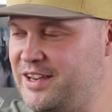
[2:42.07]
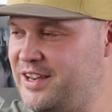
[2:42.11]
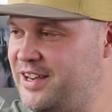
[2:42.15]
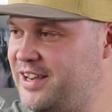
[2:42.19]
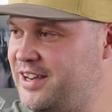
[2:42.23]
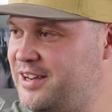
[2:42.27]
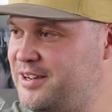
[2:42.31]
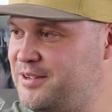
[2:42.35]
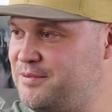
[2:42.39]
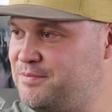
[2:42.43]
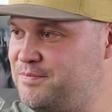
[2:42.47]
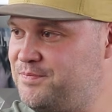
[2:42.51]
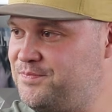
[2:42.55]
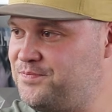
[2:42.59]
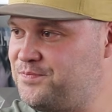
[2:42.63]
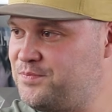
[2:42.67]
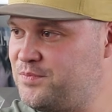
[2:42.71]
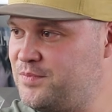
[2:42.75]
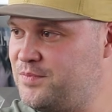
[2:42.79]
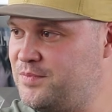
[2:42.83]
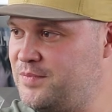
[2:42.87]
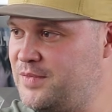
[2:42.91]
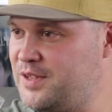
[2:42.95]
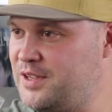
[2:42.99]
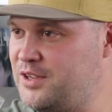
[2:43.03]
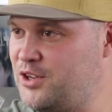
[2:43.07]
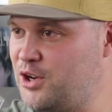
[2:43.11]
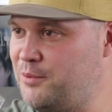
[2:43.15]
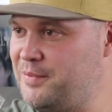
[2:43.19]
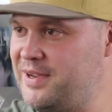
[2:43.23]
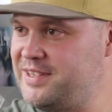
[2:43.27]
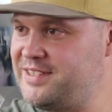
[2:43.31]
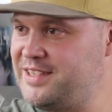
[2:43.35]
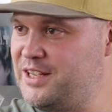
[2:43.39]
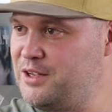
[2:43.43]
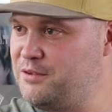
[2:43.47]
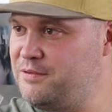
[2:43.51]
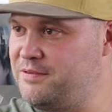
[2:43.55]
got
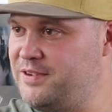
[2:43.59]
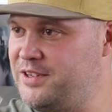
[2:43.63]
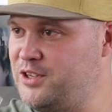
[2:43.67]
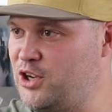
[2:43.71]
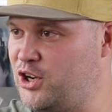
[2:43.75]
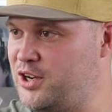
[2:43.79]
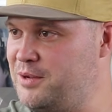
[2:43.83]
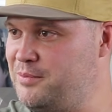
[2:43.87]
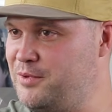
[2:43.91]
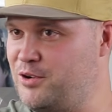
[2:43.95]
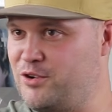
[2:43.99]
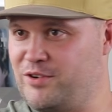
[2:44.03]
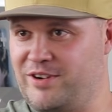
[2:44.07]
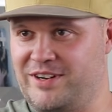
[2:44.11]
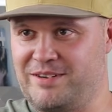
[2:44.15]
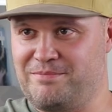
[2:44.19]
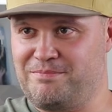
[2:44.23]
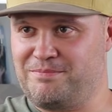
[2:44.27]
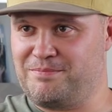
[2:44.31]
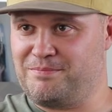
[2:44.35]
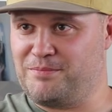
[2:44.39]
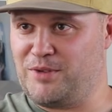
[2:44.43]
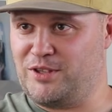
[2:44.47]
myself a non-immigrant